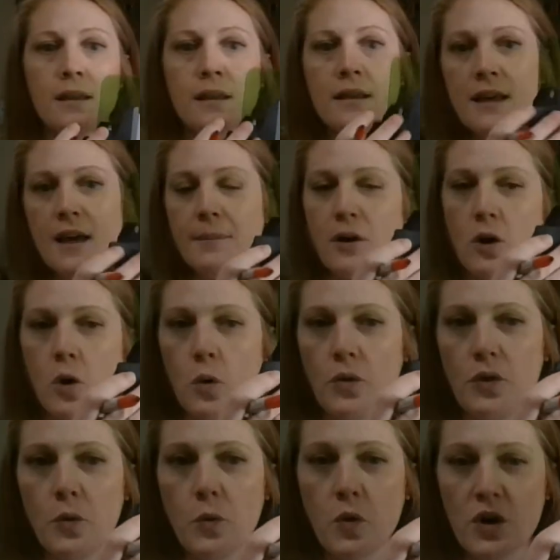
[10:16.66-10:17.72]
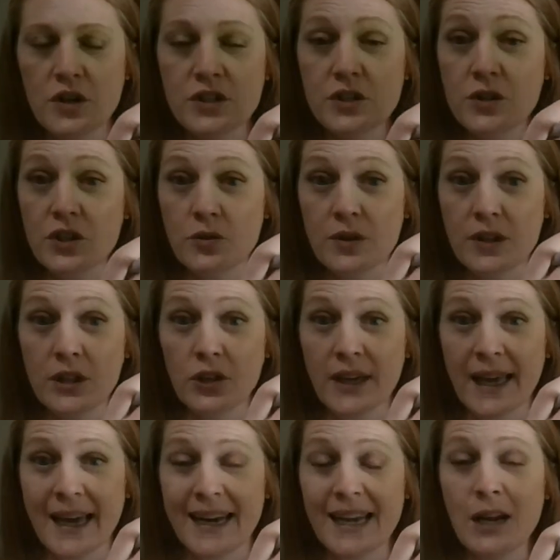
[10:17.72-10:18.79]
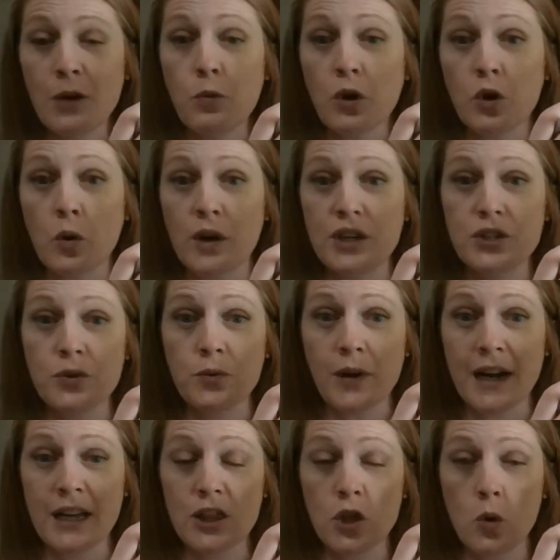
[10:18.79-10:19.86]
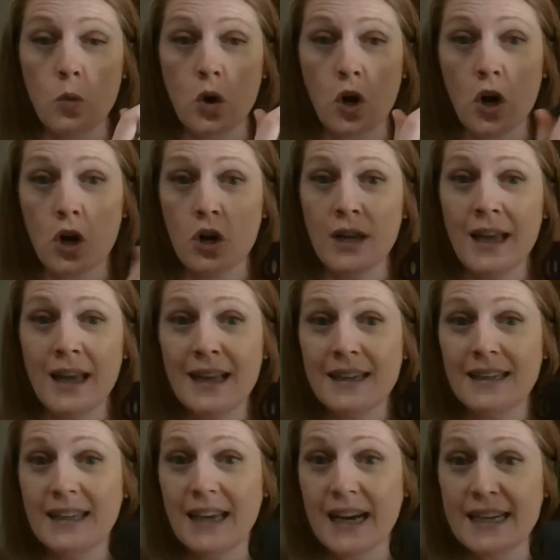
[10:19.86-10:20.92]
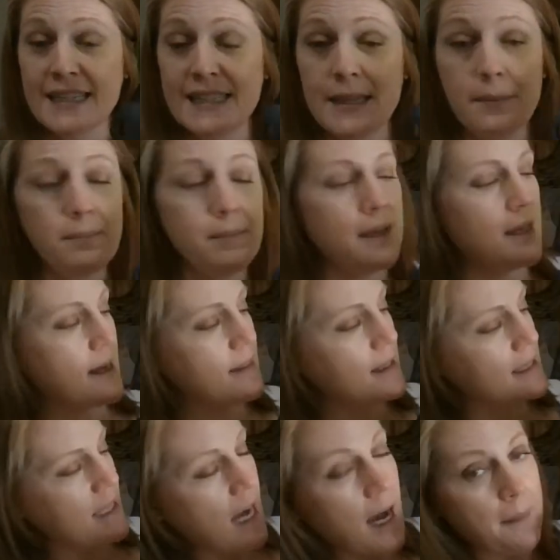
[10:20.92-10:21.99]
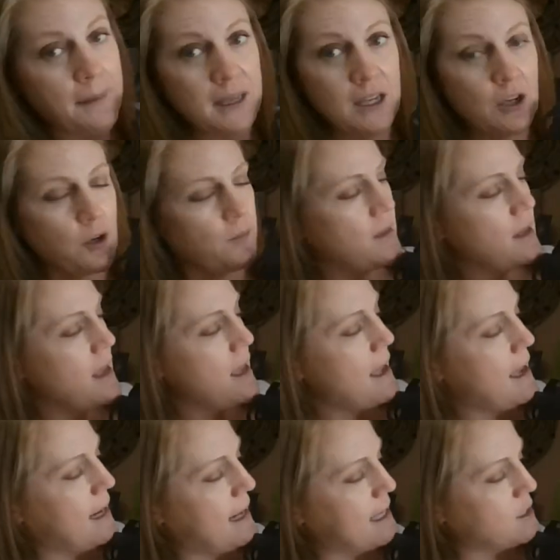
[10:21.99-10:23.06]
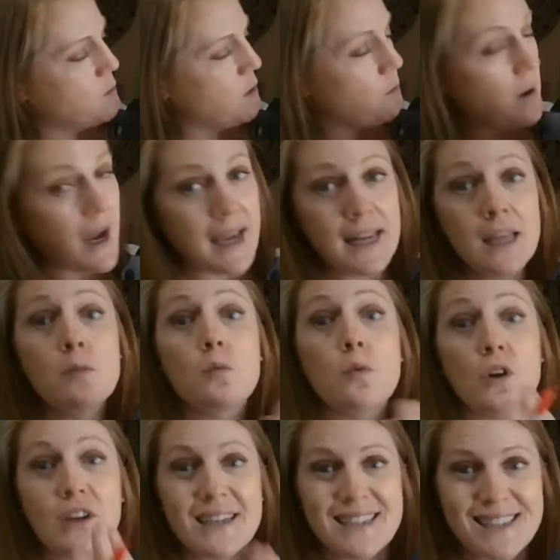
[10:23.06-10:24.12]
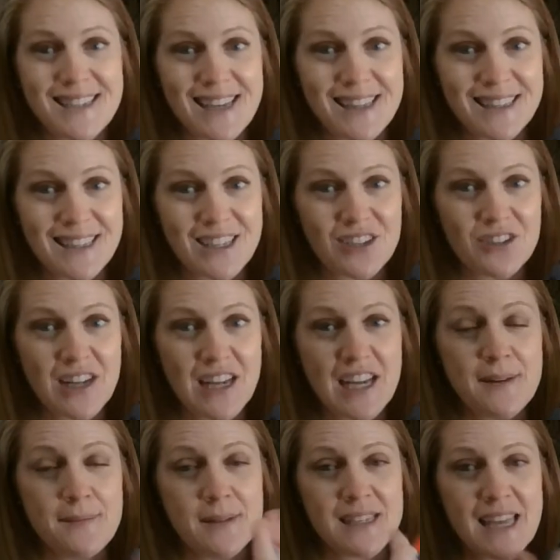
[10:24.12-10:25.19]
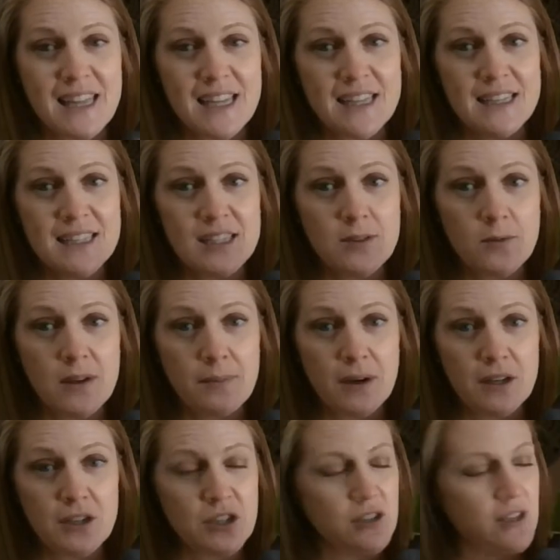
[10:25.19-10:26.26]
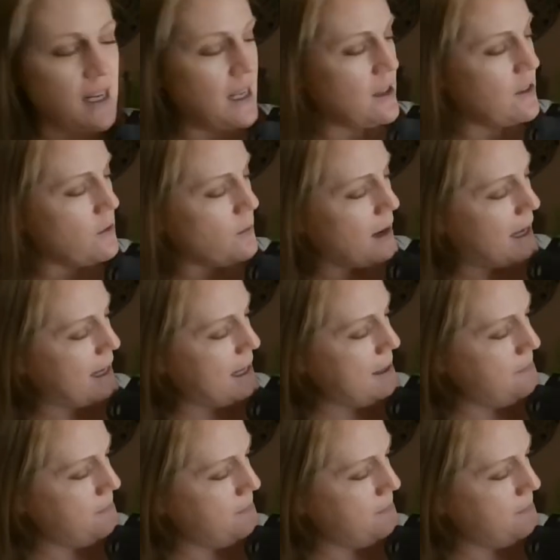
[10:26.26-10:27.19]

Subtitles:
I'm going to hold the word so that you can look at it. We're going to write the word nice and big at the top here. And as we write it, we're going to say the letter names and then sweep underneath. Ready?